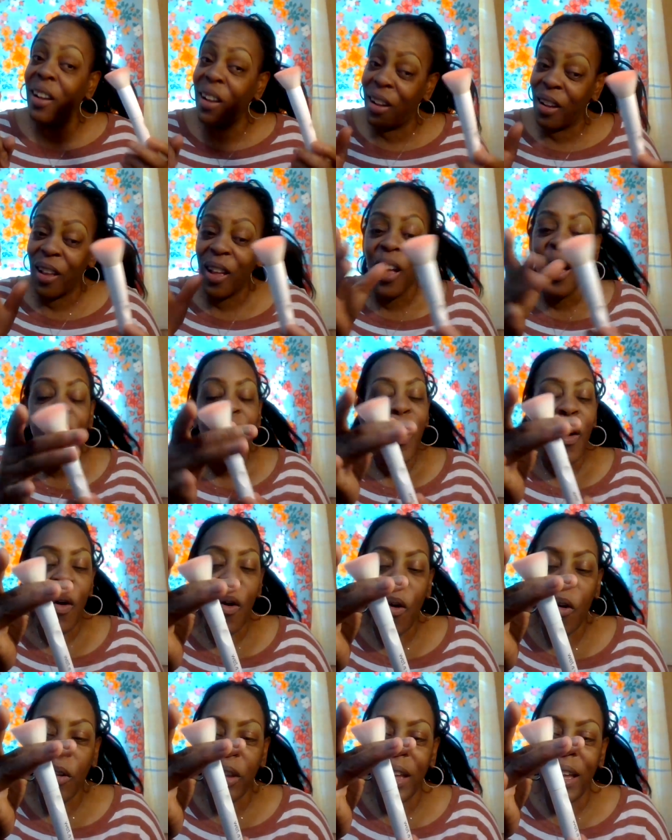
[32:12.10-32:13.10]

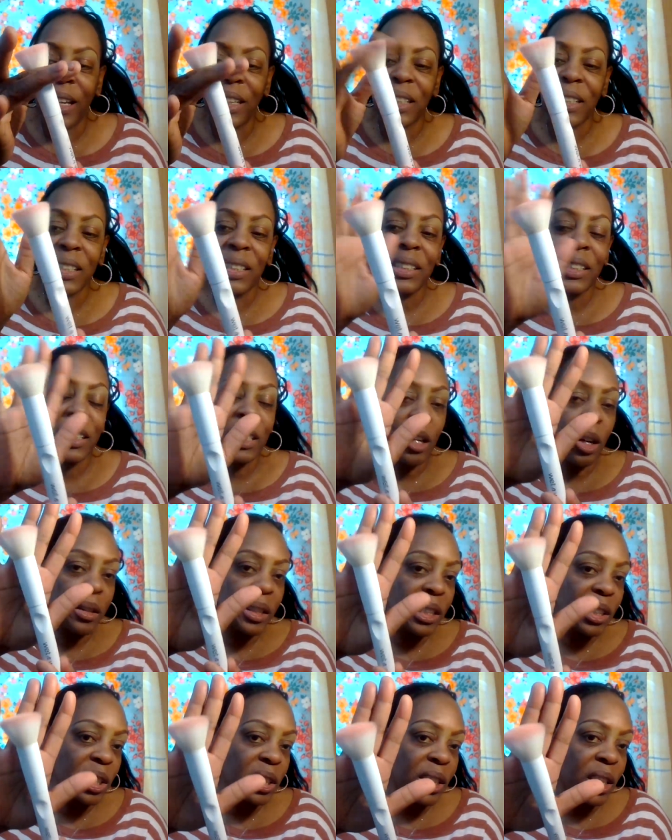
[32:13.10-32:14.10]
oh yes so
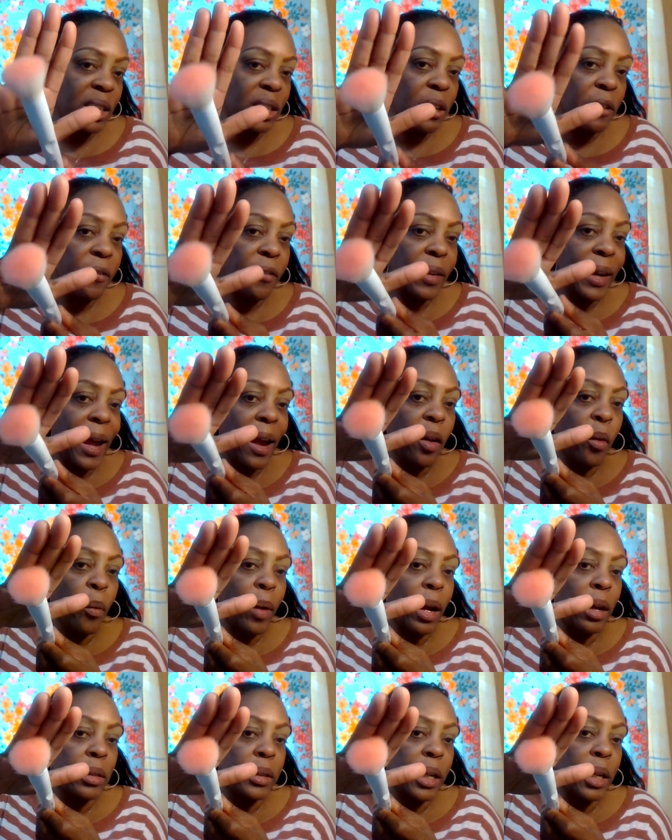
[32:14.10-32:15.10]
this is just a flat
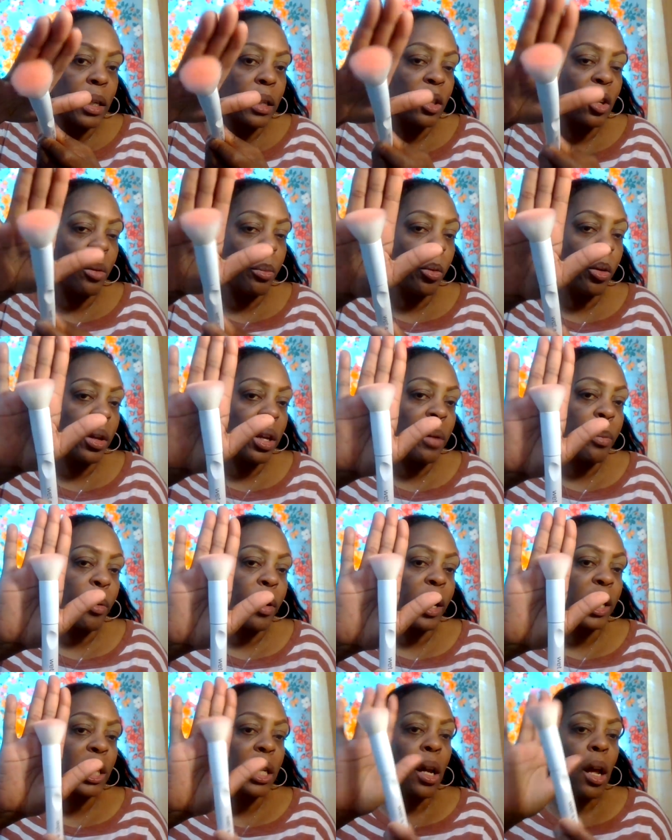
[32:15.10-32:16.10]
rounded kabuki
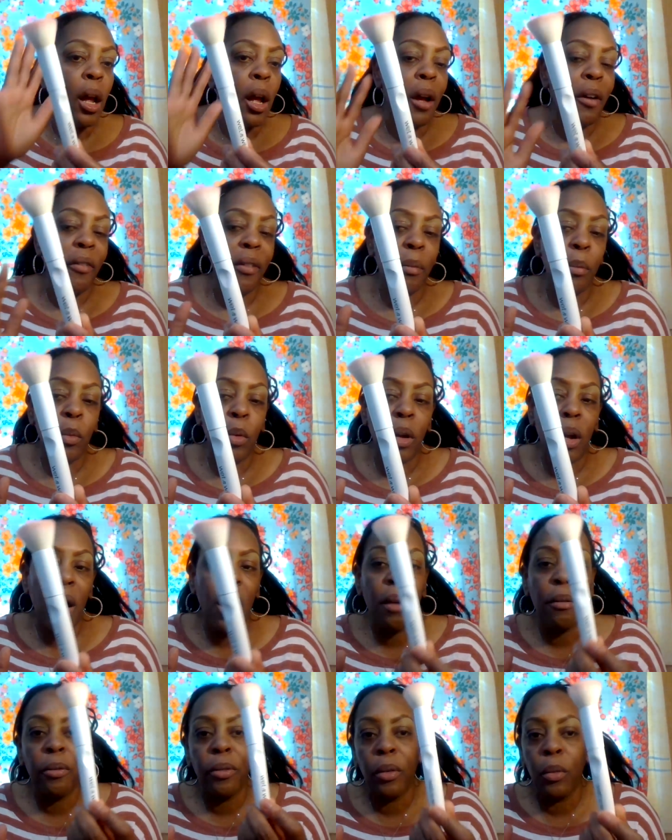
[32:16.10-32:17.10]
brush from
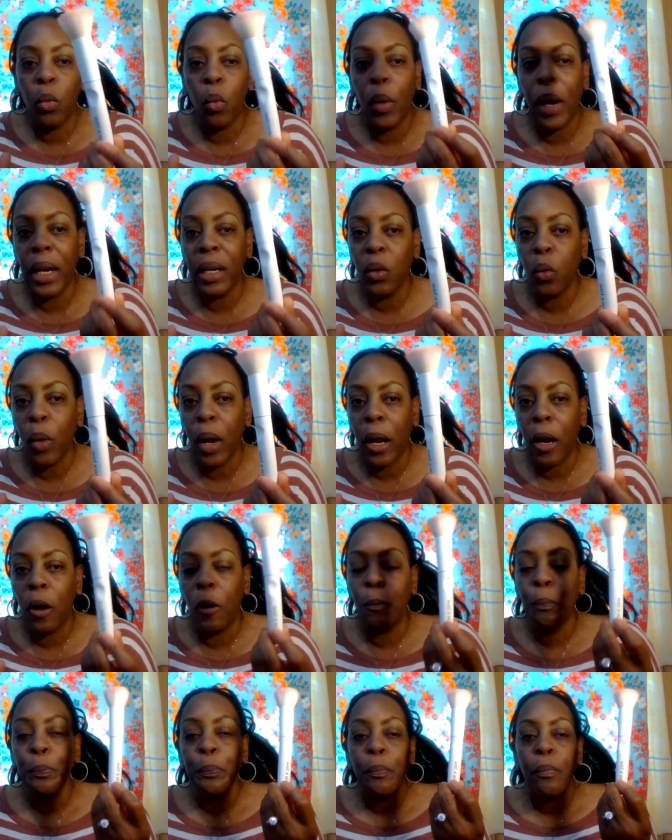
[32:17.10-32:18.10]
um, from Wet n
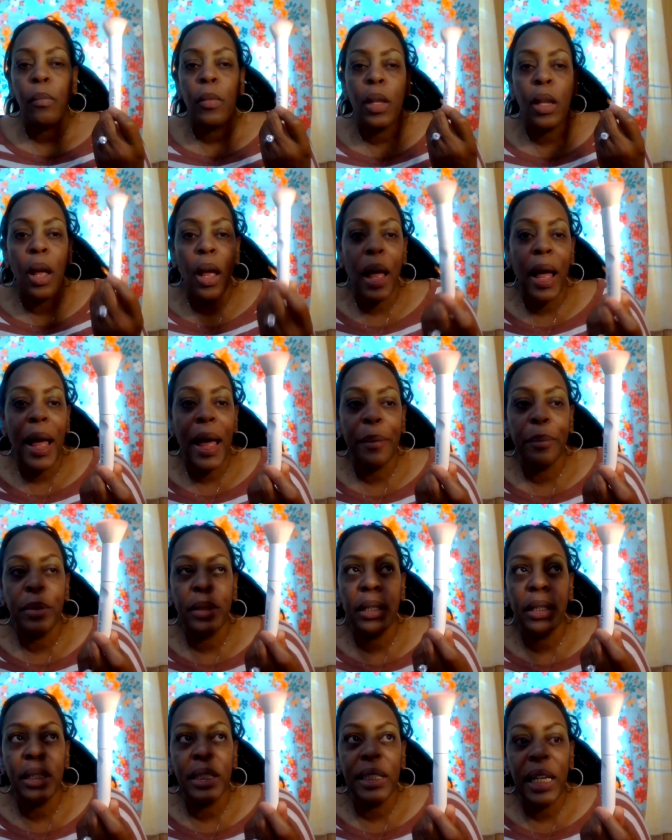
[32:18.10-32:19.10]
Wild I
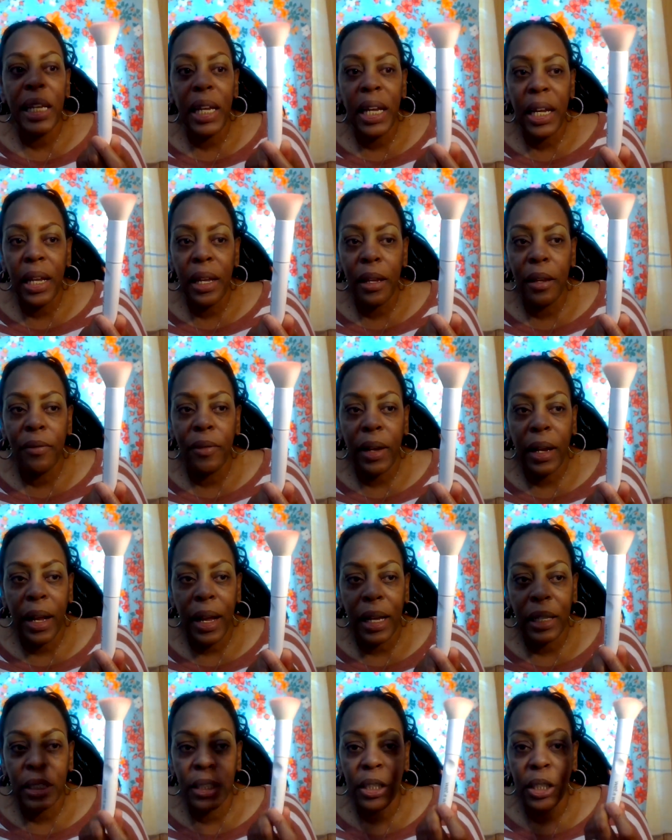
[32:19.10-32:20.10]
believe I
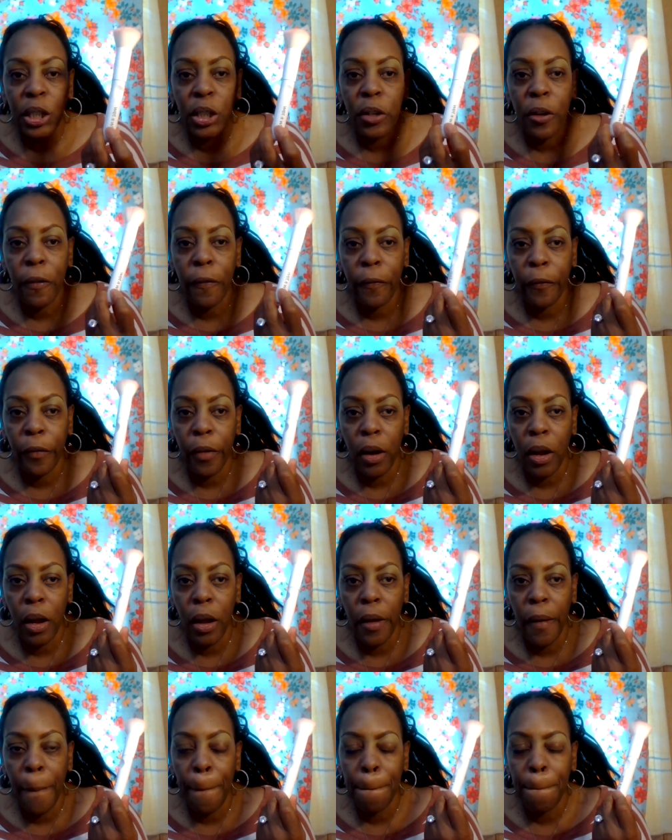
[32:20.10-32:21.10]
got this
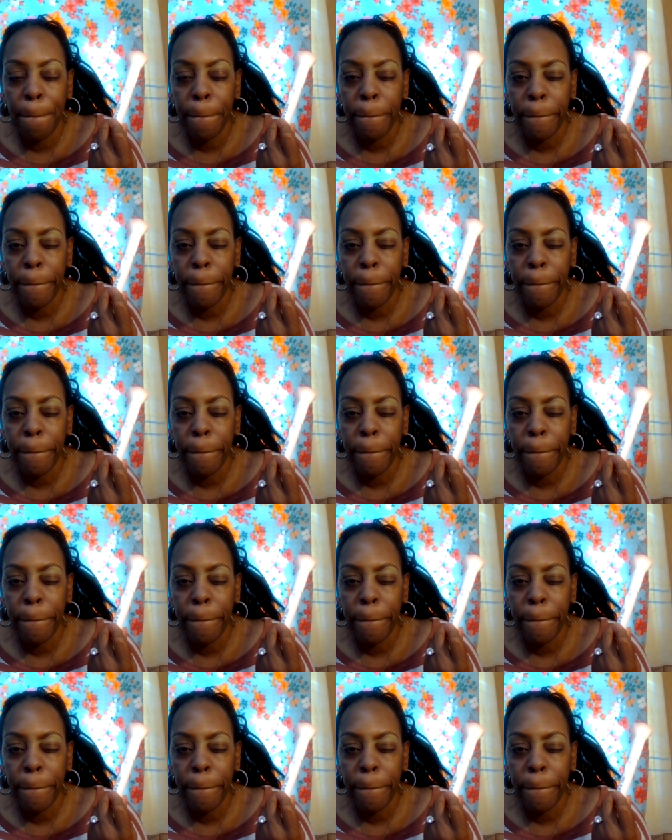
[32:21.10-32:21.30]
from